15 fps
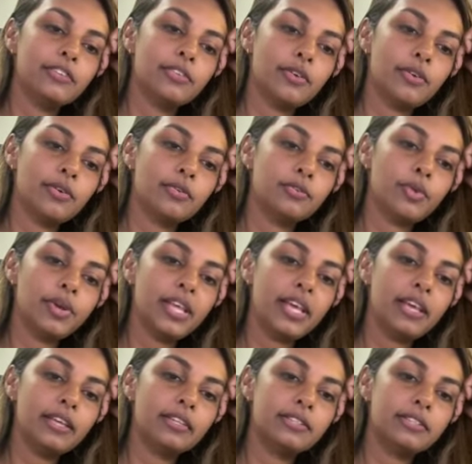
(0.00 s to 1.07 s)
So
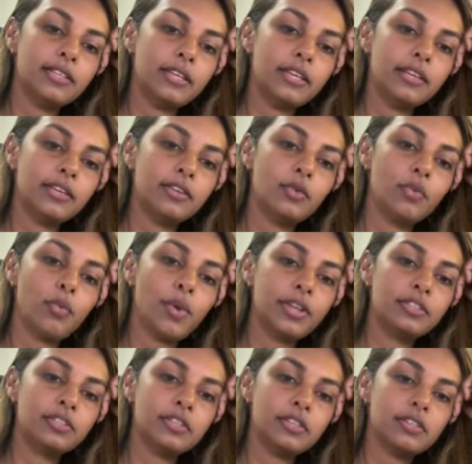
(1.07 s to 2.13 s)
2018
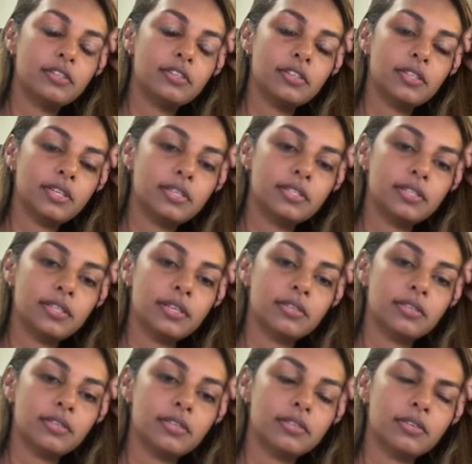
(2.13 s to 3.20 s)
went to
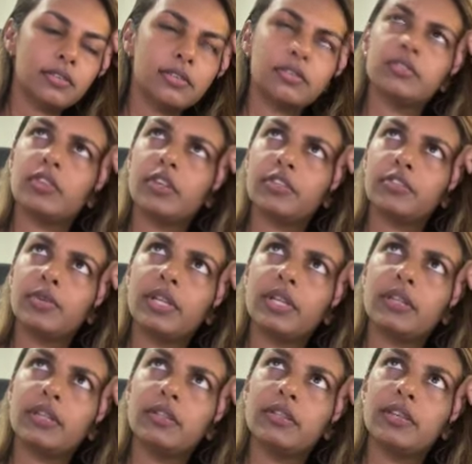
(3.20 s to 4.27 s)
consensus. Sorry,
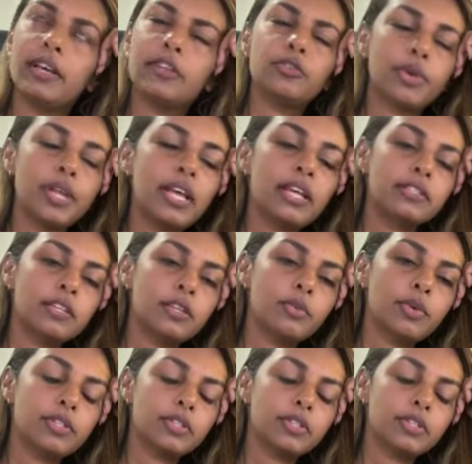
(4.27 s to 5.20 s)
2018